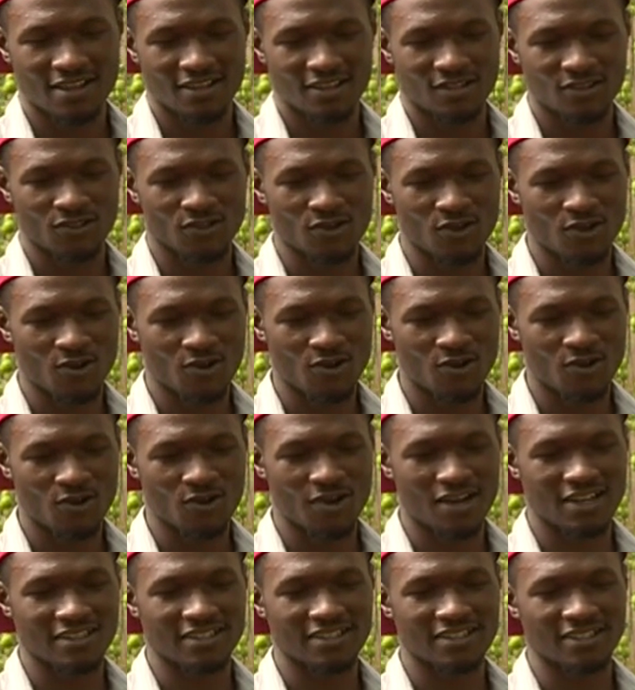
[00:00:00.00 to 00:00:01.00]

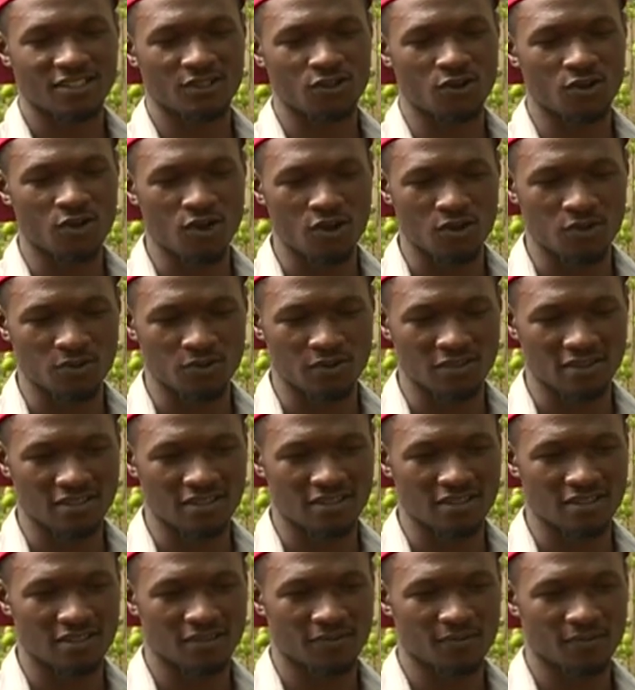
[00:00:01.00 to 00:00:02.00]
So as it
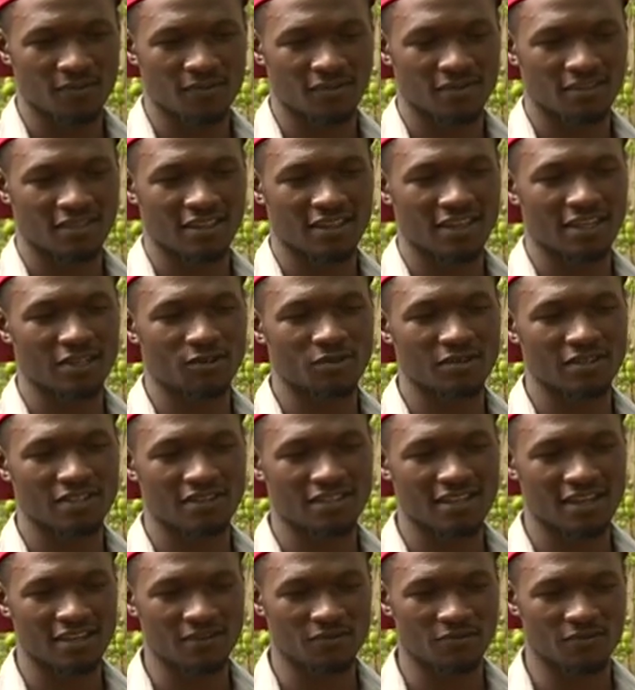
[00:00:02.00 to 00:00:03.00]
grows, it will
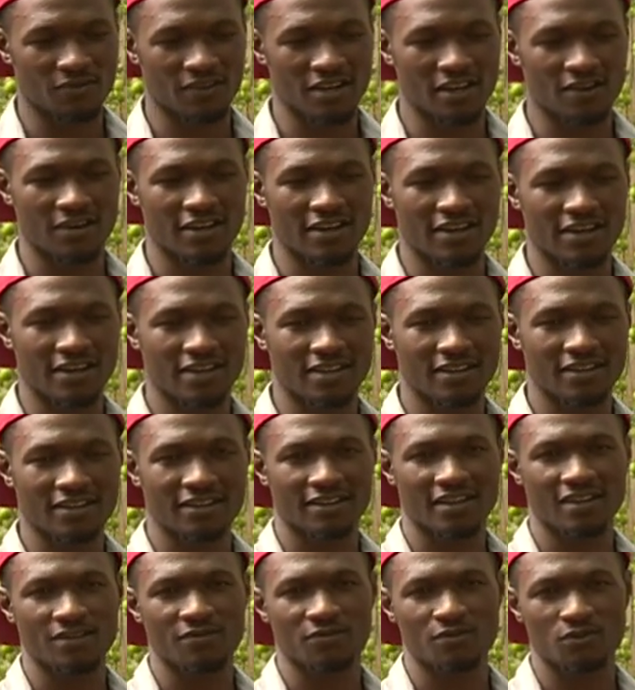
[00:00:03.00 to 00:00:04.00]
start flowering,
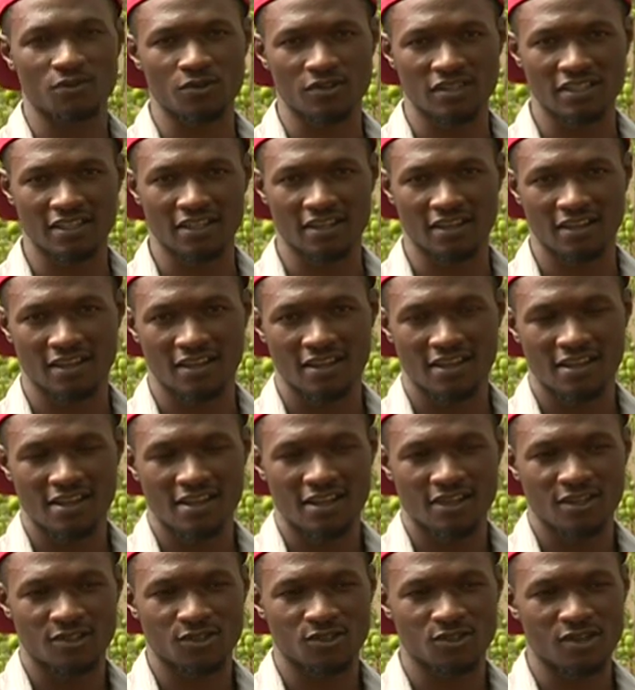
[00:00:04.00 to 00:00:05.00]
then fruiting.
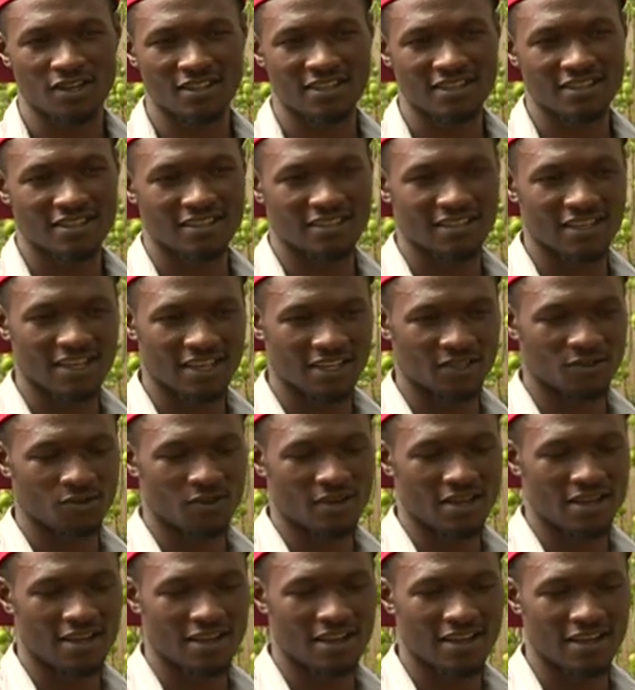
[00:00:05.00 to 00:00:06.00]
So at the stage
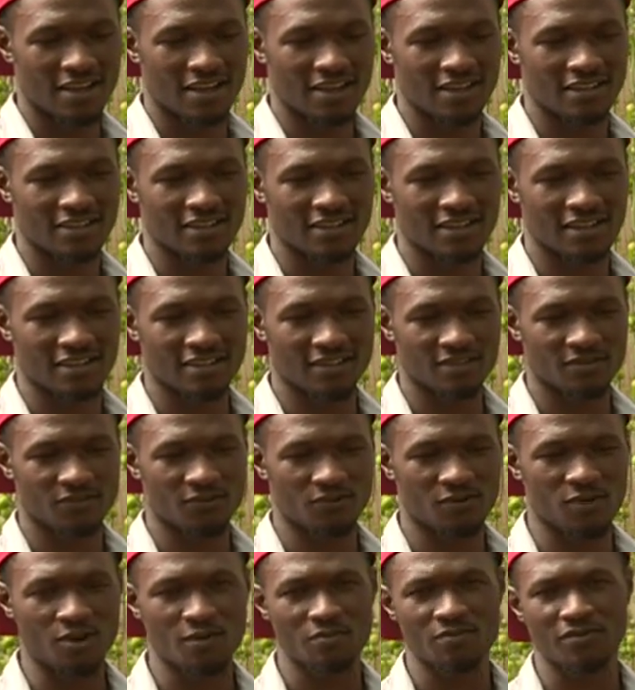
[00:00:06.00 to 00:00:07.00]
where it has
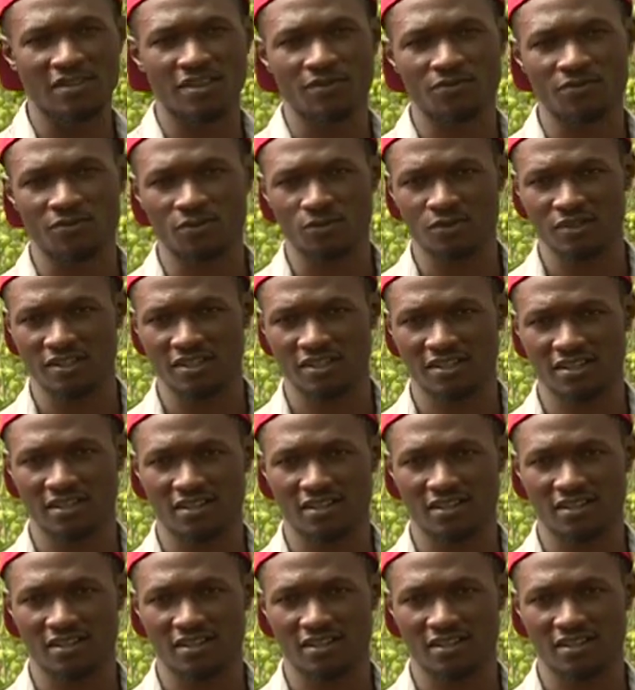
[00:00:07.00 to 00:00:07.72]
formed the fruit,